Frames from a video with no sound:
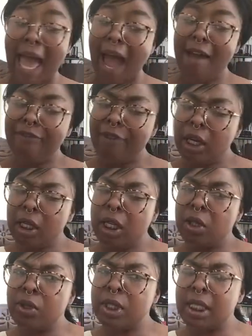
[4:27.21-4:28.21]
I felt a
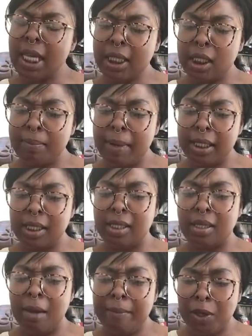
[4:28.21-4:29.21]
little sick to my
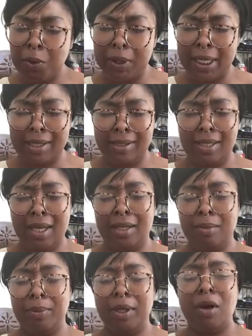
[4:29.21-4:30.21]
stomach when I said
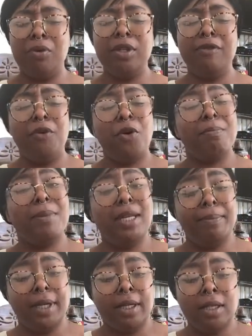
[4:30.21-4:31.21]
it, but only for a
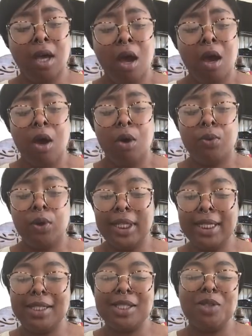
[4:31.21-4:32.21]
minute because
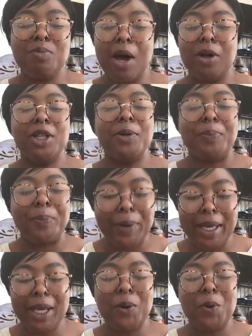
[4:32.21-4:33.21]
Rolinda smiled a
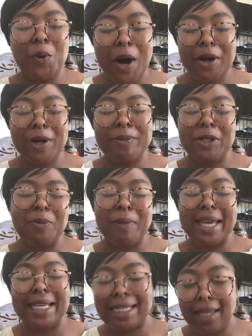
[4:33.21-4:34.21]
big welcome to
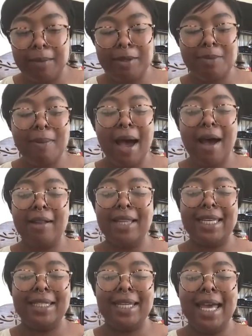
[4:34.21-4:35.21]
my club smile
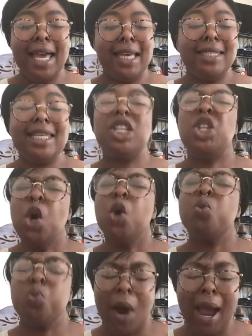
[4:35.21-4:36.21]
and said, "You're
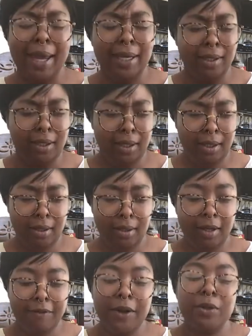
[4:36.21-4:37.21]
right."
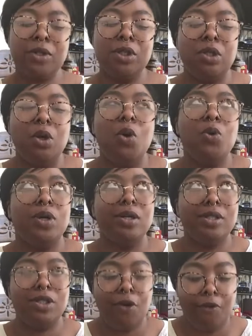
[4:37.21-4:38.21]
I felt so
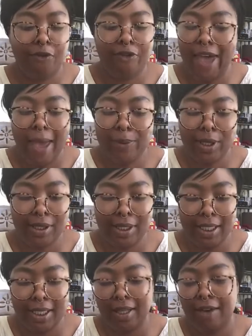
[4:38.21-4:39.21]
good, so
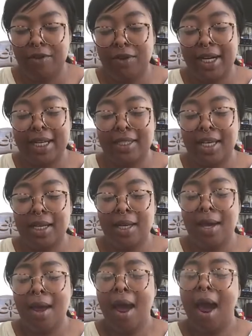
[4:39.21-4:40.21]
fabulously clever that I said,
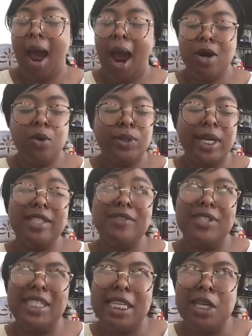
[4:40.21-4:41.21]
"I know tons
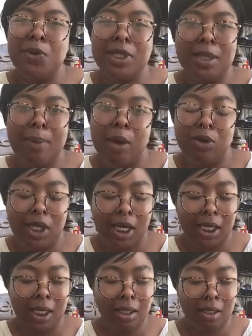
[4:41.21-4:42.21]
of secrets about
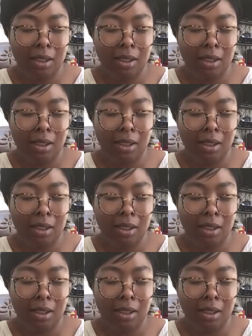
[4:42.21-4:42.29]
Jenny."